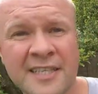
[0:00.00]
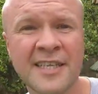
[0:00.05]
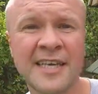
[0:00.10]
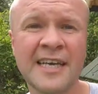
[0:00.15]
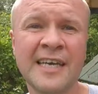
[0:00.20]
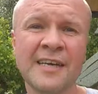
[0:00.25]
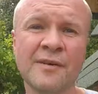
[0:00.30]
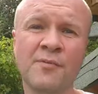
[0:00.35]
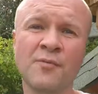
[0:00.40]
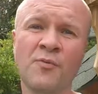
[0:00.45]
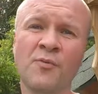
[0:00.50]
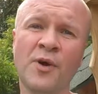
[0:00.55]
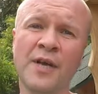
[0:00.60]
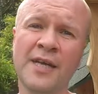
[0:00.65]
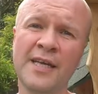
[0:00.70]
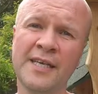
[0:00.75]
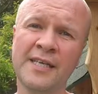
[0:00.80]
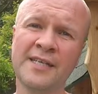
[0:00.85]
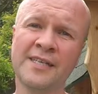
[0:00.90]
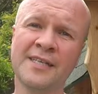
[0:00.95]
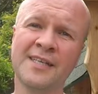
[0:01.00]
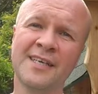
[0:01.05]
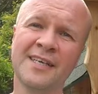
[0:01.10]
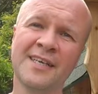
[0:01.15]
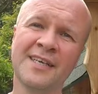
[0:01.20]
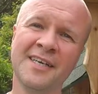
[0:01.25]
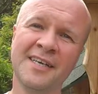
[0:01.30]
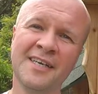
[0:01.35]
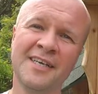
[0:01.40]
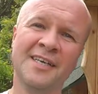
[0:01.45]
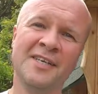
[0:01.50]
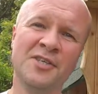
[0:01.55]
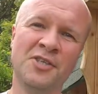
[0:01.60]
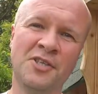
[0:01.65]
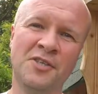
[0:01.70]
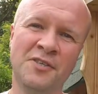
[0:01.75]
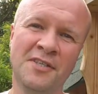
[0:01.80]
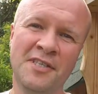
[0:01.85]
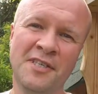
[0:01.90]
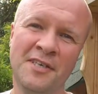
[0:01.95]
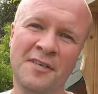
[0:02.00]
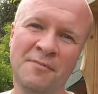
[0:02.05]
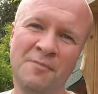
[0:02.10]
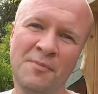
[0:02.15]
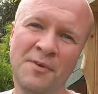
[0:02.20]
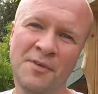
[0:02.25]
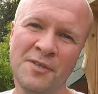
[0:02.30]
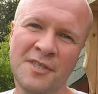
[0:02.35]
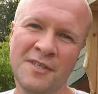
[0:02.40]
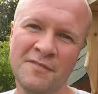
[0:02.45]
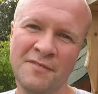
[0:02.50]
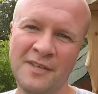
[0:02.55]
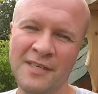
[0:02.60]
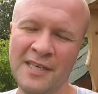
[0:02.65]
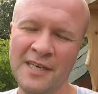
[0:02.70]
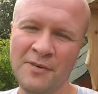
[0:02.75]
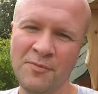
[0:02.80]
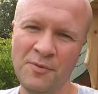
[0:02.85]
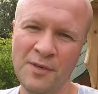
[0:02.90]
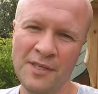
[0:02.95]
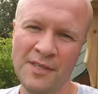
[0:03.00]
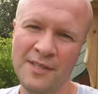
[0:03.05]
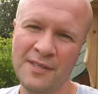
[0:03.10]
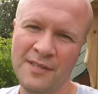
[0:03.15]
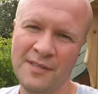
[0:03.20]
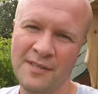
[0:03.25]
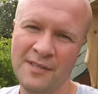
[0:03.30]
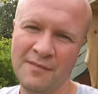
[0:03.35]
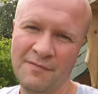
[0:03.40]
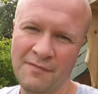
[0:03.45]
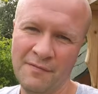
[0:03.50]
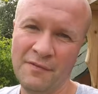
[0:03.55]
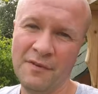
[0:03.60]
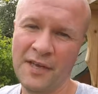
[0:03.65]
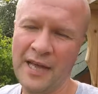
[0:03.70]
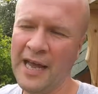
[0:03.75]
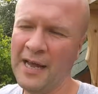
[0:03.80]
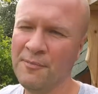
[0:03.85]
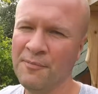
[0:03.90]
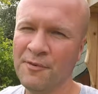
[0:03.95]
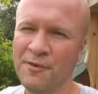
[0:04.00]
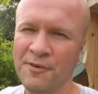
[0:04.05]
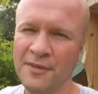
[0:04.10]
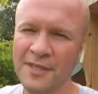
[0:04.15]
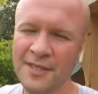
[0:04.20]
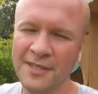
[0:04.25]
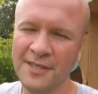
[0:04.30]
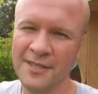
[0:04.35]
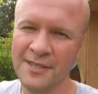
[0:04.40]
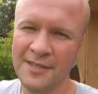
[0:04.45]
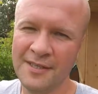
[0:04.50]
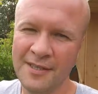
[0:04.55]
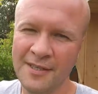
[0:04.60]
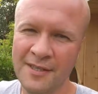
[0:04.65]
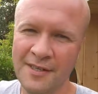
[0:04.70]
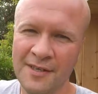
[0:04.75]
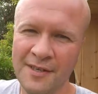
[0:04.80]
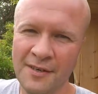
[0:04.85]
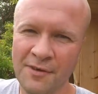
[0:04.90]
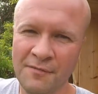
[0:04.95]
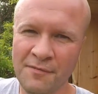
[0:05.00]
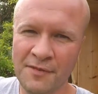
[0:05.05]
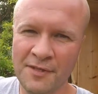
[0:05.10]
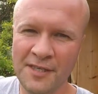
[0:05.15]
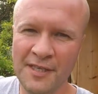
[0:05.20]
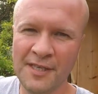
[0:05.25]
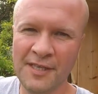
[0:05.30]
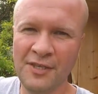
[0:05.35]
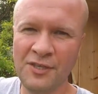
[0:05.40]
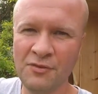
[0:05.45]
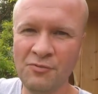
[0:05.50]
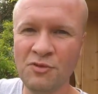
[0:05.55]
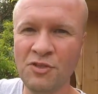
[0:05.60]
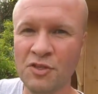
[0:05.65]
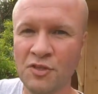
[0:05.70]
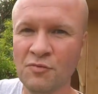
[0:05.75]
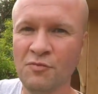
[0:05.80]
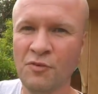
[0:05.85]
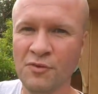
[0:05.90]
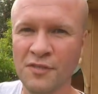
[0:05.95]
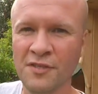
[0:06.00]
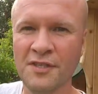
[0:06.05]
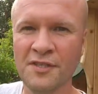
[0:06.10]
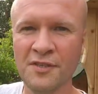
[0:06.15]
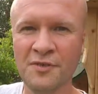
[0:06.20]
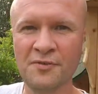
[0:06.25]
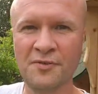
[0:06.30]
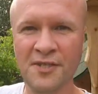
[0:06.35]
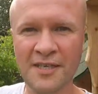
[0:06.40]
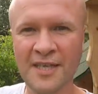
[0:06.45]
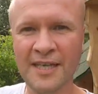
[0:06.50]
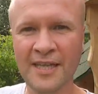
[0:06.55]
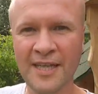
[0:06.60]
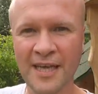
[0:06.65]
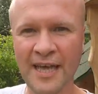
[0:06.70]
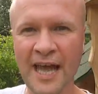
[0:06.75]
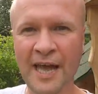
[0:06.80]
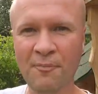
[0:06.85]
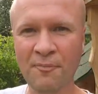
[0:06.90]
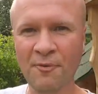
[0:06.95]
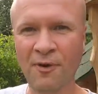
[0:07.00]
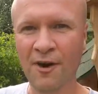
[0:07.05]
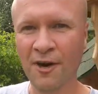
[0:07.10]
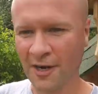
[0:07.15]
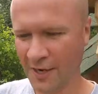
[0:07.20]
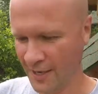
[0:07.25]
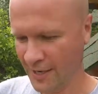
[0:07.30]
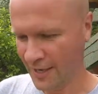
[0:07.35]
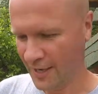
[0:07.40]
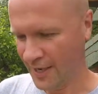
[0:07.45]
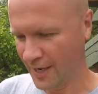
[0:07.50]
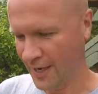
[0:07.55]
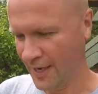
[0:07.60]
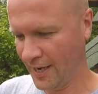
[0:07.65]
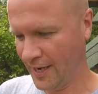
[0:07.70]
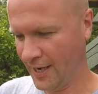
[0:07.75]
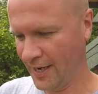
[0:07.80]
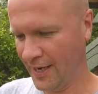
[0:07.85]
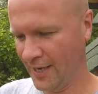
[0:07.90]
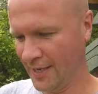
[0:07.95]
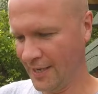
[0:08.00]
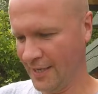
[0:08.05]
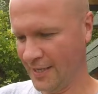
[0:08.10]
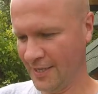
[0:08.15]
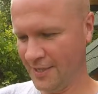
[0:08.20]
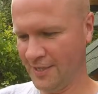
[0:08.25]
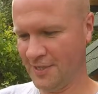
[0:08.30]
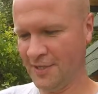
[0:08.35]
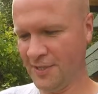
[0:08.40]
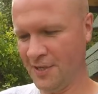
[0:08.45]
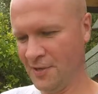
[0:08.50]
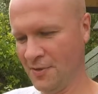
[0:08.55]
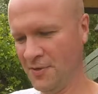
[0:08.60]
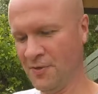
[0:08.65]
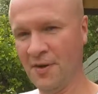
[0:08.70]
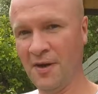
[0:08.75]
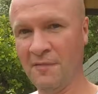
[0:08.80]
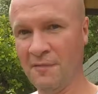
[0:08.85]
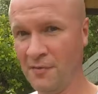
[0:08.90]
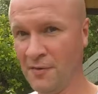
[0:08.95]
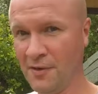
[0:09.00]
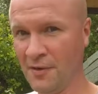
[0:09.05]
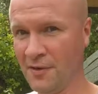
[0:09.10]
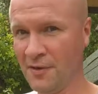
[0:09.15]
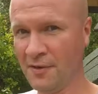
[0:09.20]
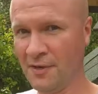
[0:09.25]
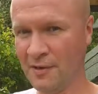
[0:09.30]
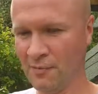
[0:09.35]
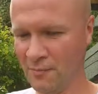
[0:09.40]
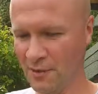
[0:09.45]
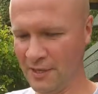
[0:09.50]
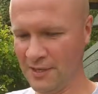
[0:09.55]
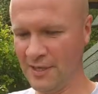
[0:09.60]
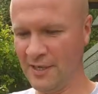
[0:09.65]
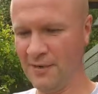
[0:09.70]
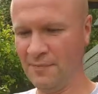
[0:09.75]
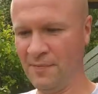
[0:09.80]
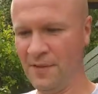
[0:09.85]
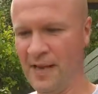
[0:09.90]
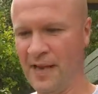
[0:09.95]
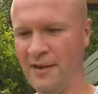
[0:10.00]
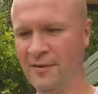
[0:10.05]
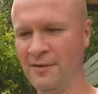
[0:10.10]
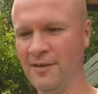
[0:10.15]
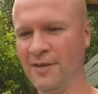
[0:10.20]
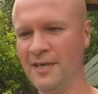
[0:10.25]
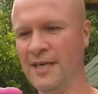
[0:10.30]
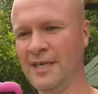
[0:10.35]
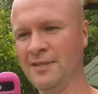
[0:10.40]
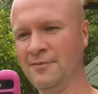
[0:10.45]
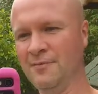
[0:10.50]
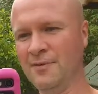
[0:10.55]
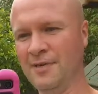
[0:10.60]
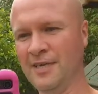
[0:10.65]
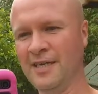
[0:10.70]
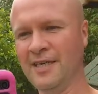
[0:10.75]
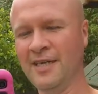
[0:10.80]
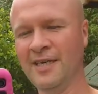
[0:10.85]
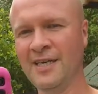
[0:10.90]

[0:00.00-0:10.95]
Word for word: thing with shooting an unboxing video for a camera is that obviously you just want to see the camera. So I've got it rigged up now. Look, here's my